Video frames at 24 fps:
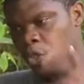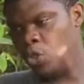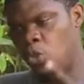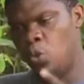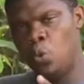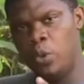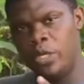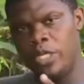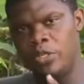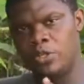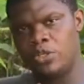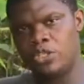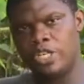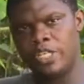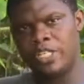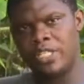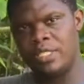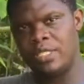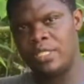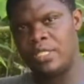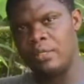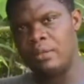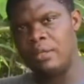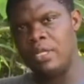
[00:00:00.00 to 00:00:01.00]
2
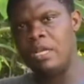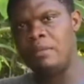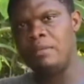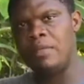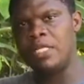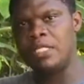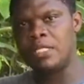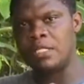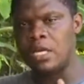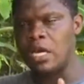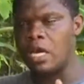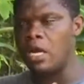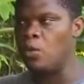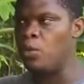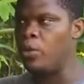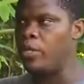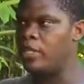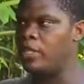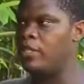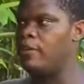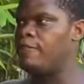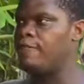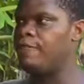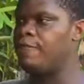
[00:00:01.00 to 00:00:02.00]
interesting tips. Let me start
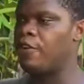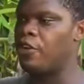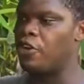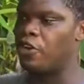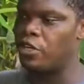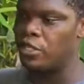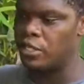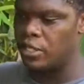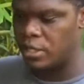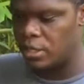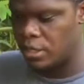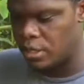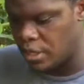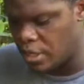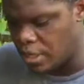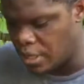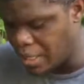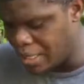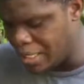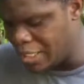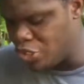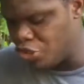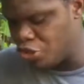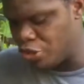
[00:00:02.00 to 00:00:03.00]
with the first
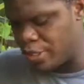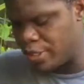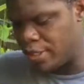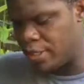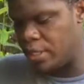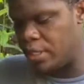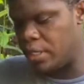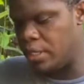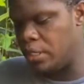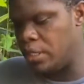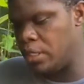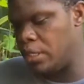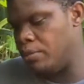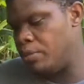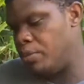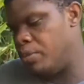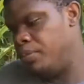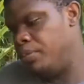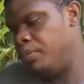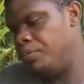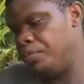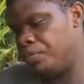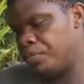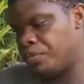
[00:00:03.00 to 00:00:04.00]
interesting tip.
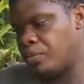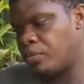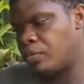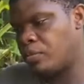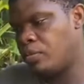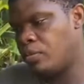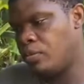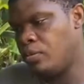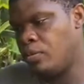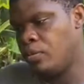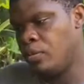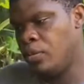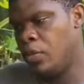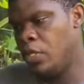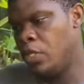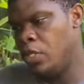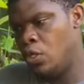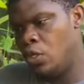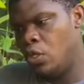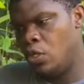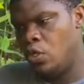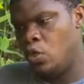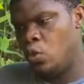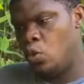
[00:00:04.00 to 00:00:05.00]

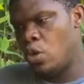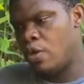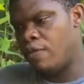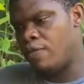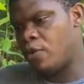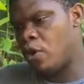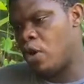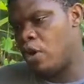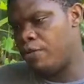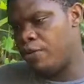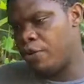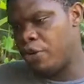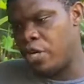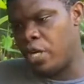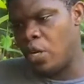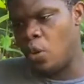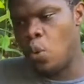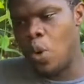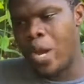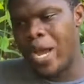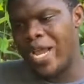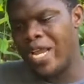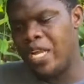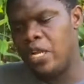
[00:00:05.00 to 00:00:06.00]
You have covered a
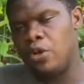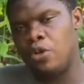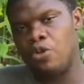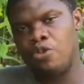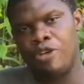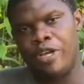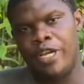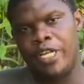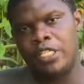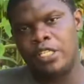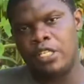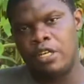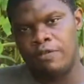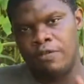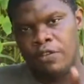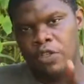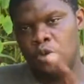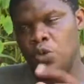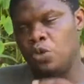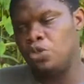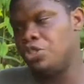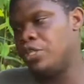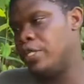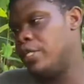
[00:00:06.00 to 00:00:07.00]
wide range of
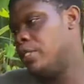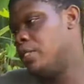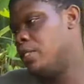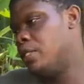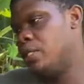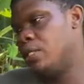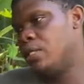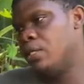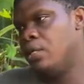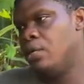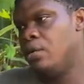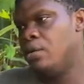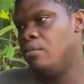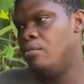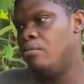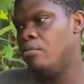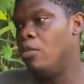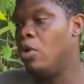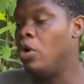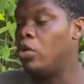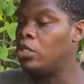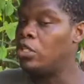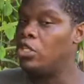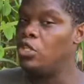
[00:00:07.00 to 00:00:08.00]
nutrients,
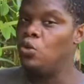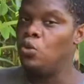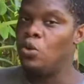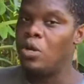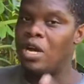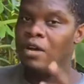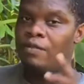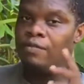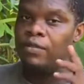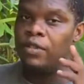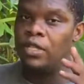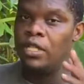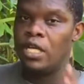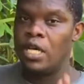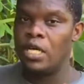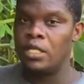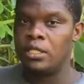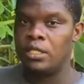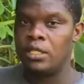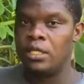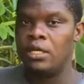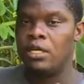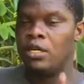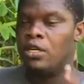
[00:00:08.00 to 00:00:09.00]
but you have
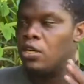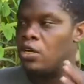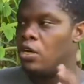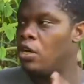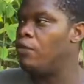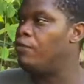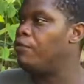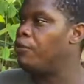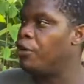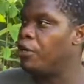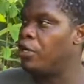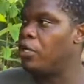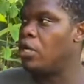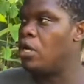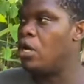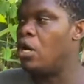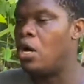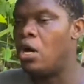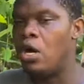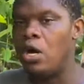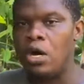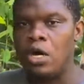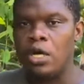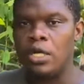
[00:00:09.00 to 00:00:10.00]
not covered
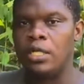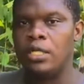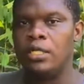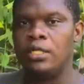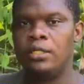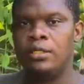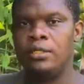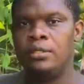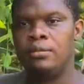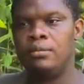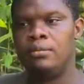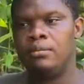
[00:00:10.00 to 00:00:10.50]
all.